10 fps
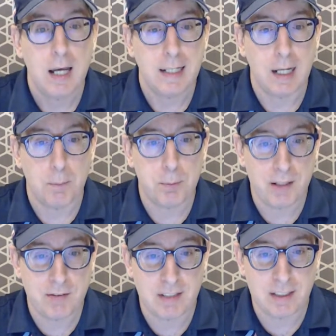Now,
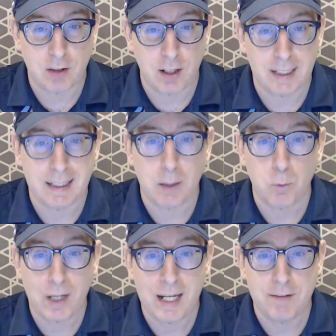previously, Thailand had
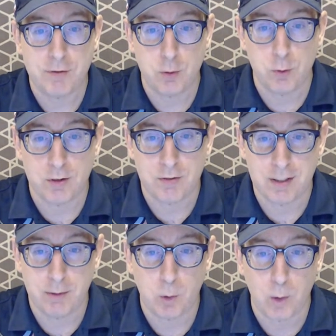waived tourist fee
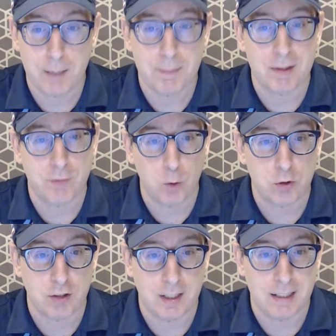requirements for
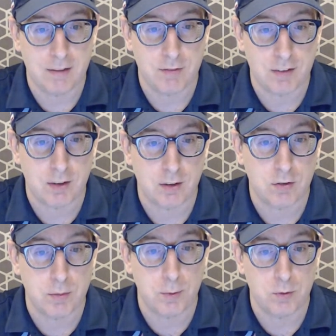Chinese visitors
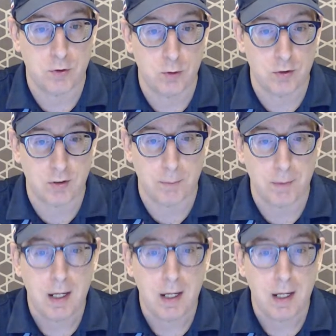to boost tourism.